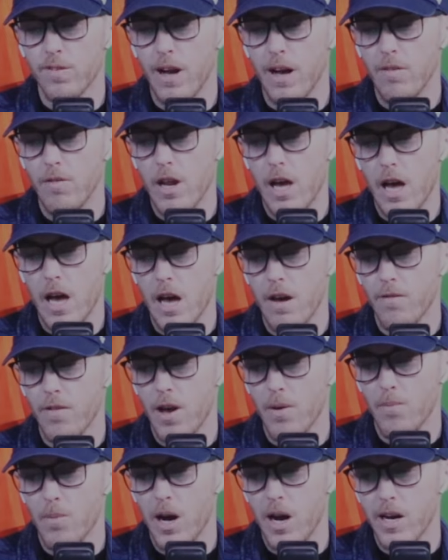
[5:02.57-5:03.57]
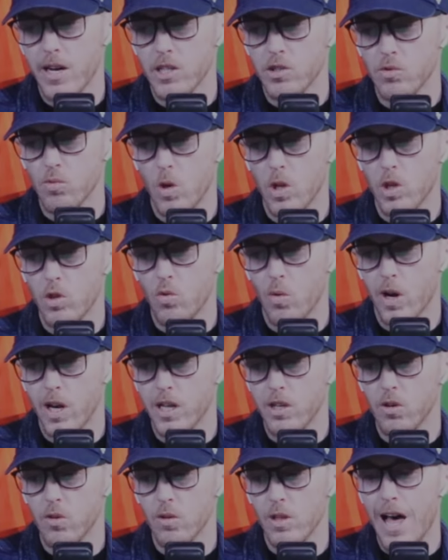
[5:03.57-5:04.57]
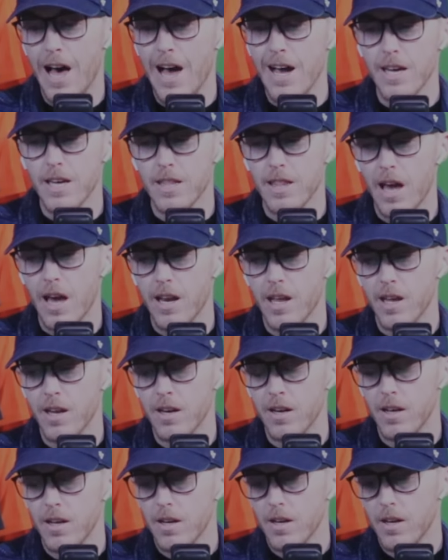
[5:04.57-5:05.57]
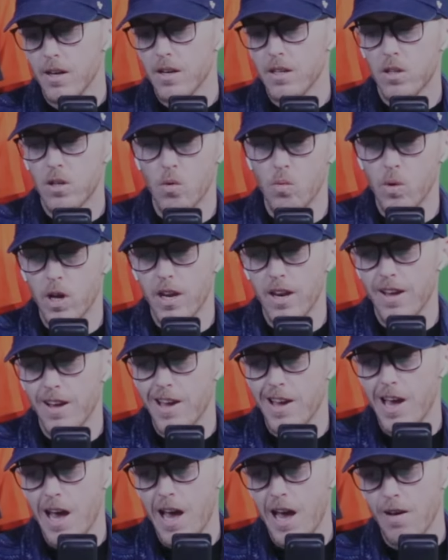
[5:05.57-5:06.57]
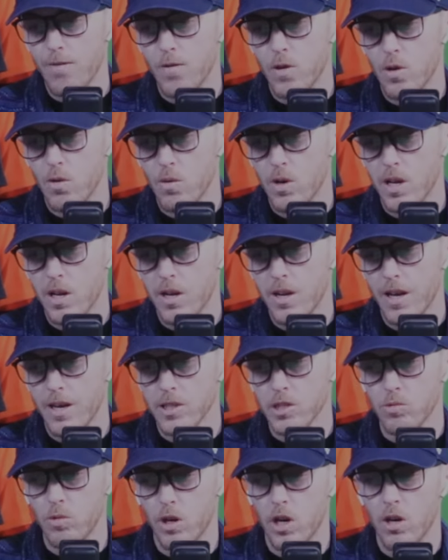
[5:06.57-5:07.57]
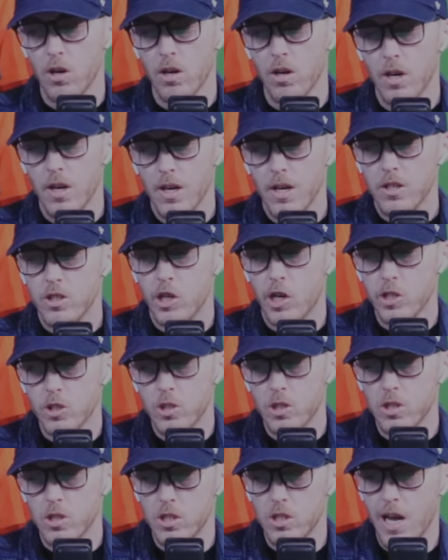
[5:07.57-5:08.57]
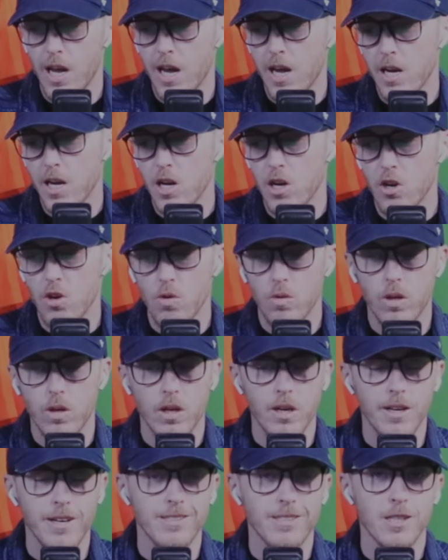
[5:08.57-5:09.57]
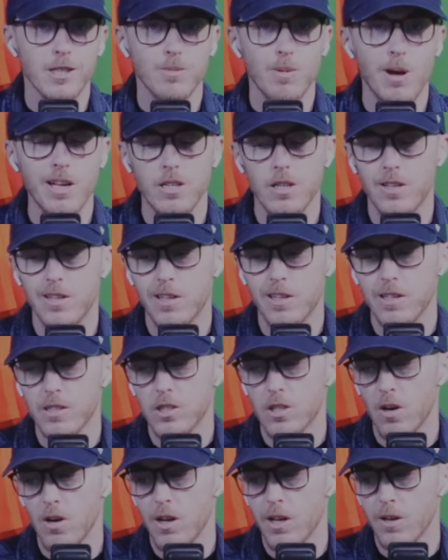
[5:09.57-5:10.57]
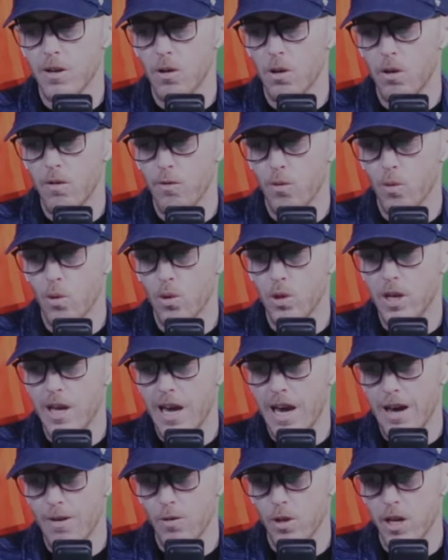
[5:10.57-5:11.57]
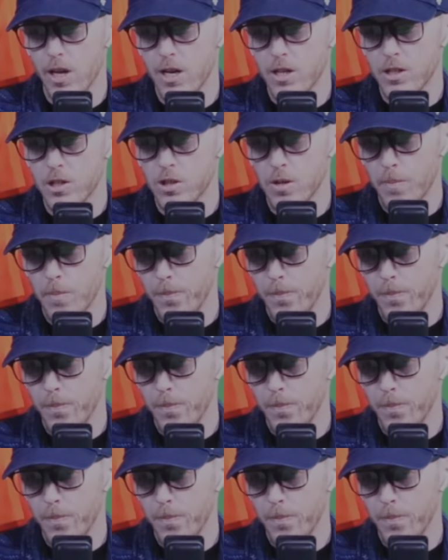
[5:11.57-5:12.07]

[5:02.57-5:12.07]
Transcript: 5.5 at minus 122, locking that in to win a half unit. Elsewhere, Justice Anna Noonan is expected to start in goal for the Avalanche.